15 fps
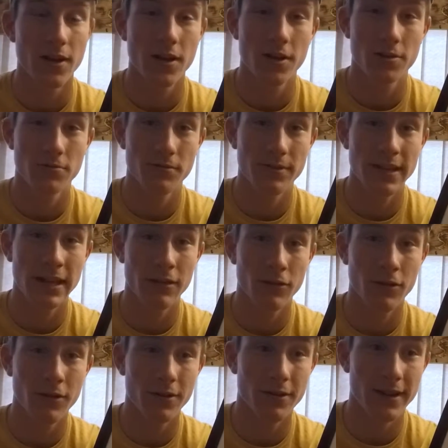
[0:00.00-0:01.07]
So with that
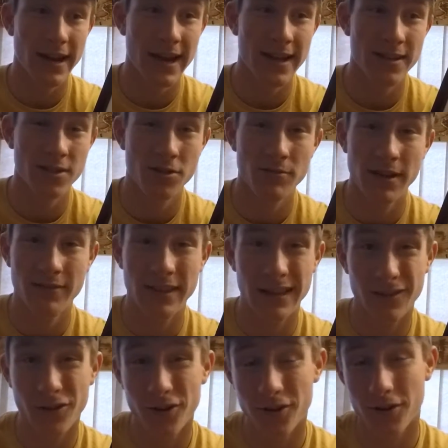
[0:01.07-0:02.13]
longer cast, you have that
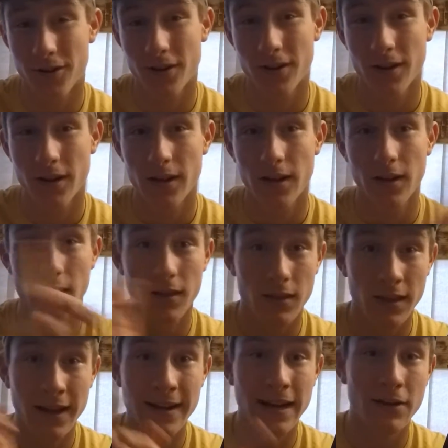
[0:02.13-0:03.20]
longer
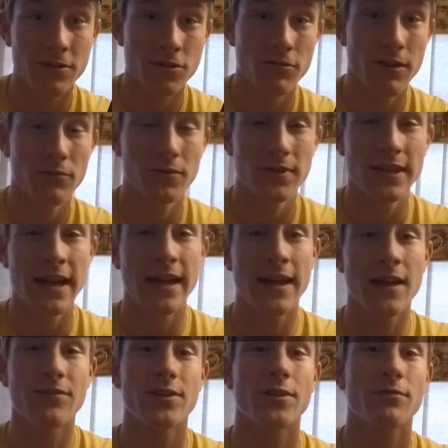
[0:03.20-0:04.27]
line out, so I want that
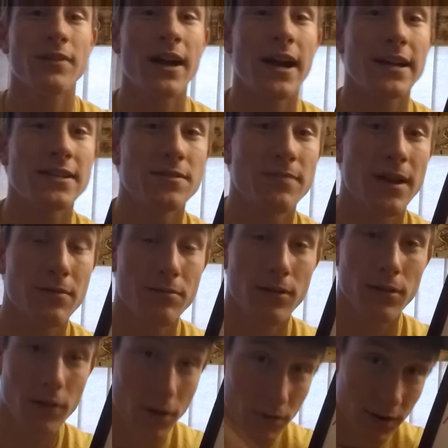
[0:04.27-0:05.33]
heavier rod to be able to
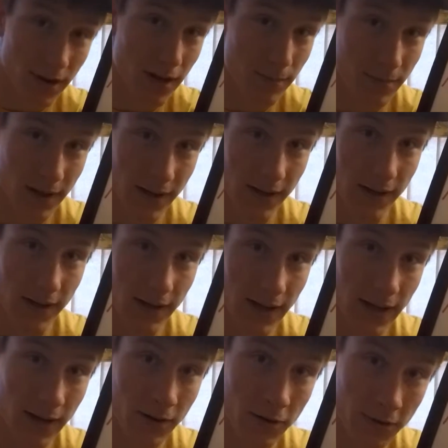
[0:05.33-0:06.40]
load up
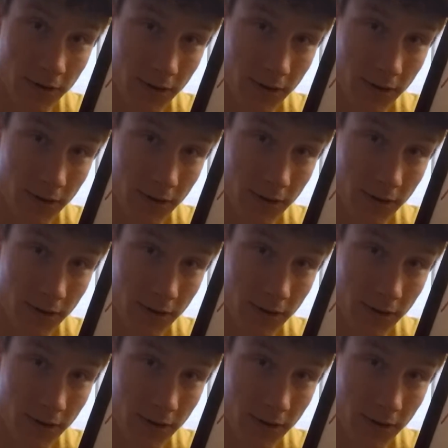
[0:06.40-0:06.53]
and hook